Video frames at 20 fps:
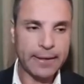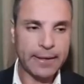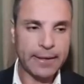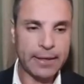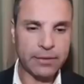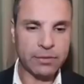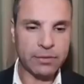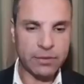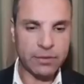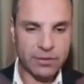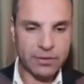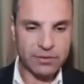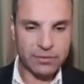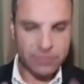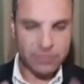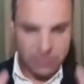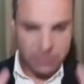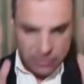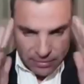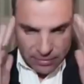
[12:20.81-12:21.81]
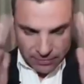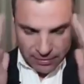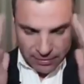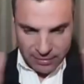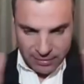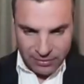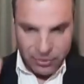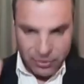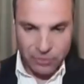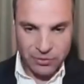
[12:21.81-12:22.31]
And this is the
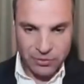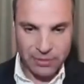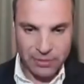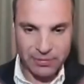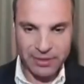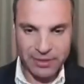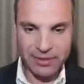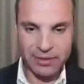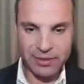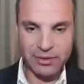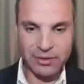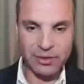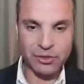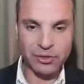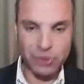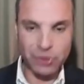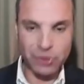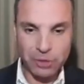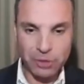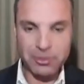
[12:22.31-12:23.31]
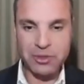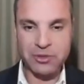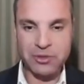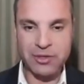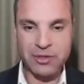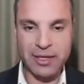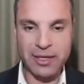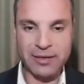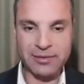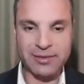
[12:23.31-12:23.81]
something that the Germans
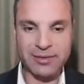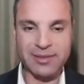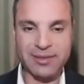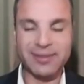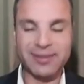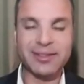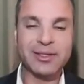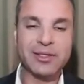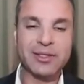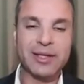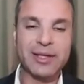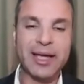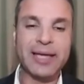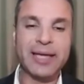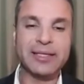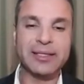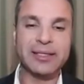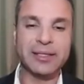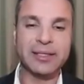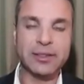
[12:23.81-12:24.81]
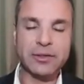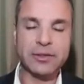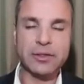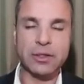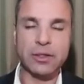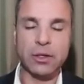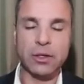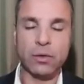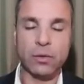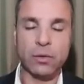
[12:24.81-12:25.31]
said 80 years
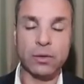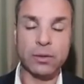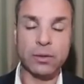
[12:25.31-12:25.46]
ago.